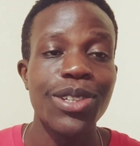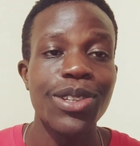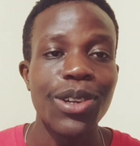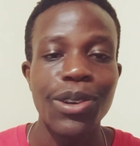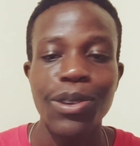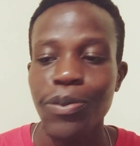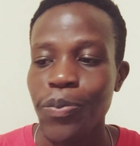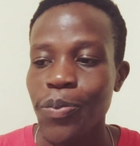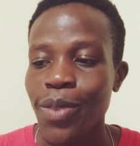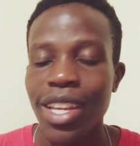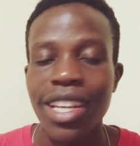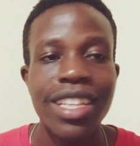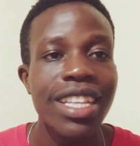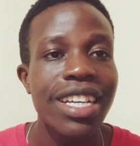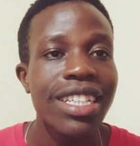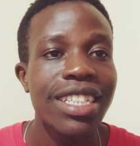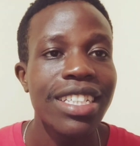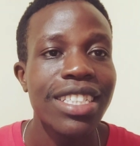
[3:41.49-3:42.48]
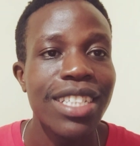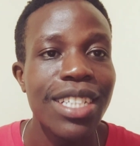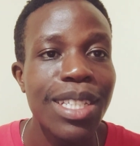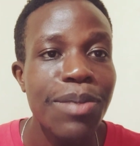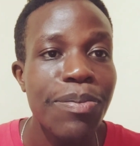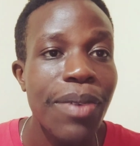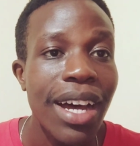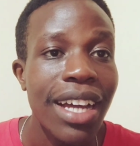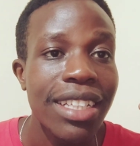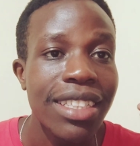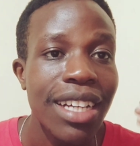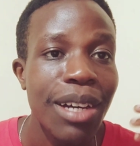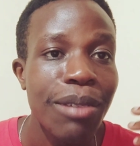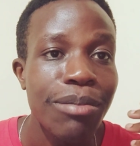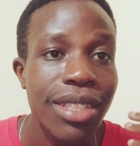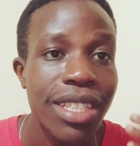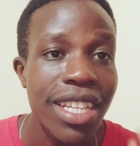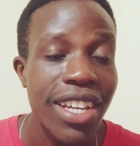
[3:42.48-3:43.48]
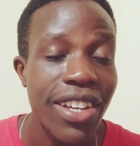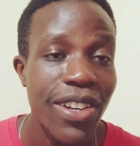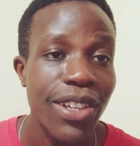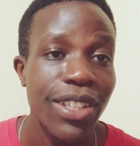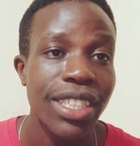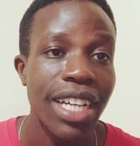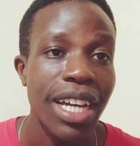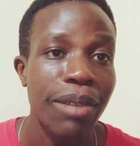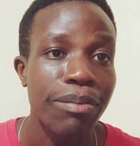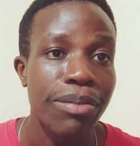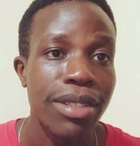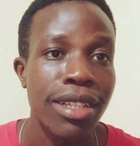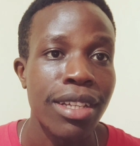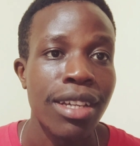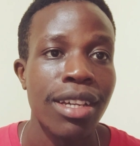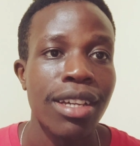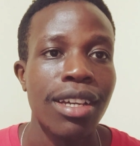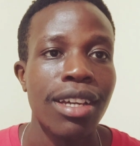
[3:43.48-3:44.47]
This is just but stereotypes.